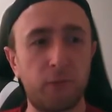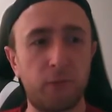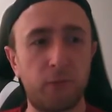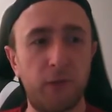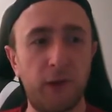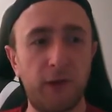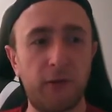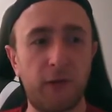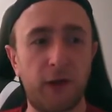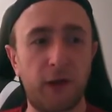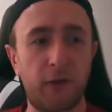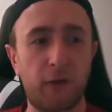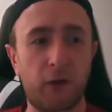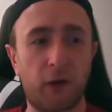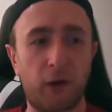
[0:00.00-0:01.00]
These
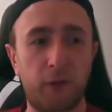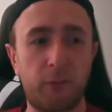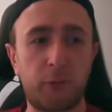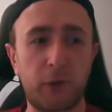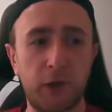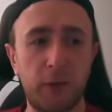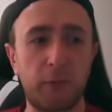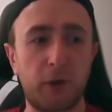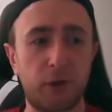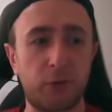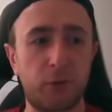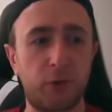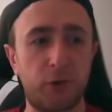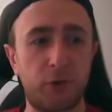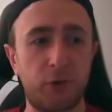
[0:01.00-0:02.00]
days I pretty much
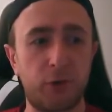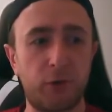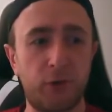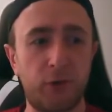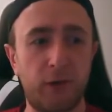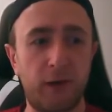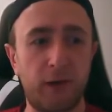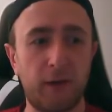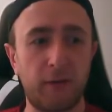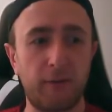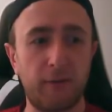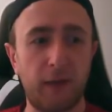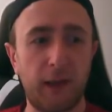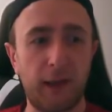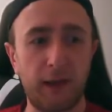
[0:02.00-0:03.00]
will choose
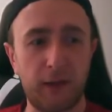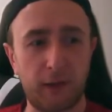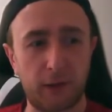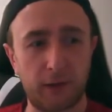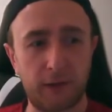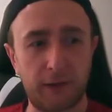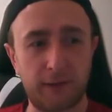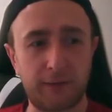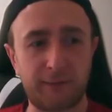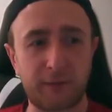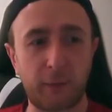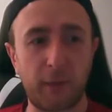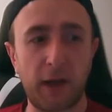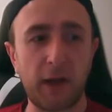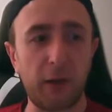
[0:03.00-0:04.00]
any idea
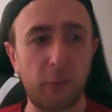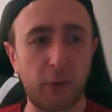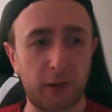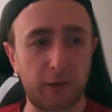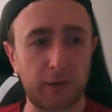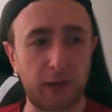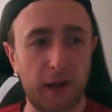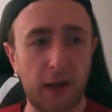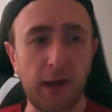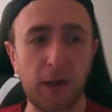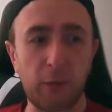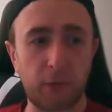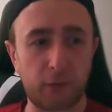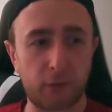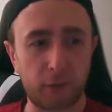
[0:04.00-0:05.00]
from
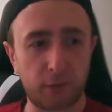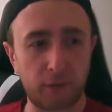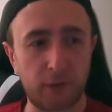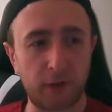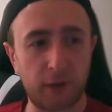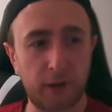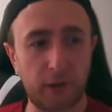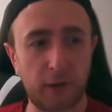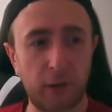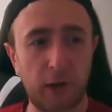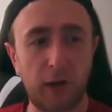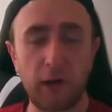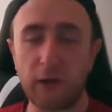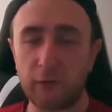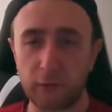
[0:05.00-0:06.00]
anyone's sort of video,
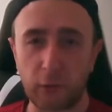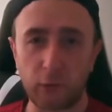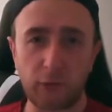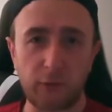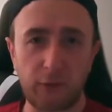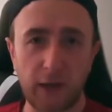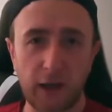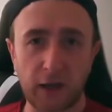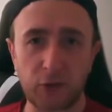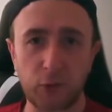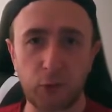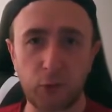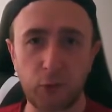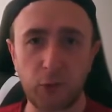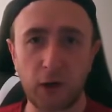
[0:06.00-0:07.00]
as long as the
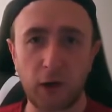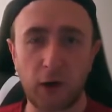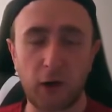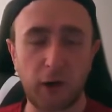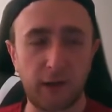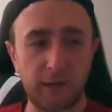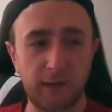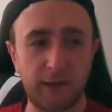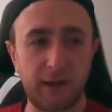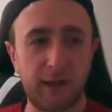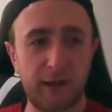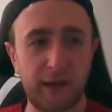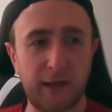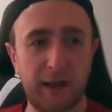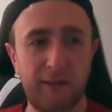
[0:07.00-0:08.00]
actual
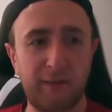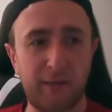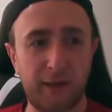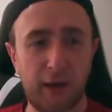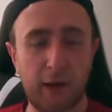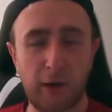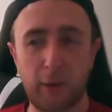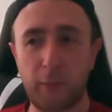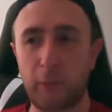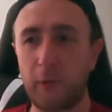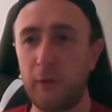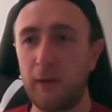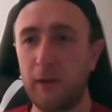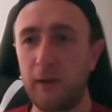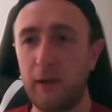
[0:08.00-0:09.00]
idea and setup
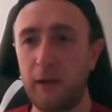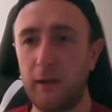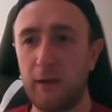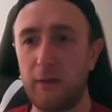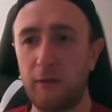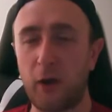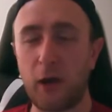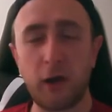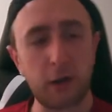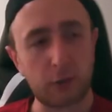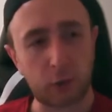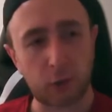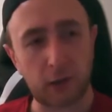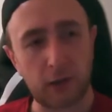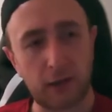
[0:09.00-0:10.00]
is high
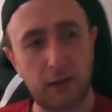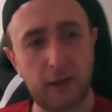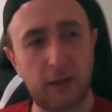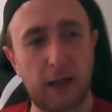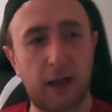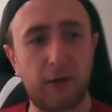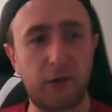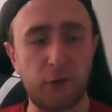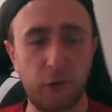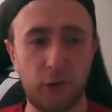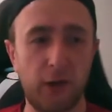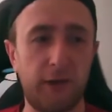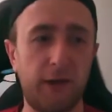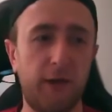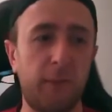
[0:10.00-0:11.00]
quality and a good
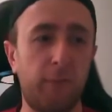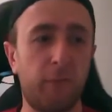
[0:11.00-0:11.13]
idea.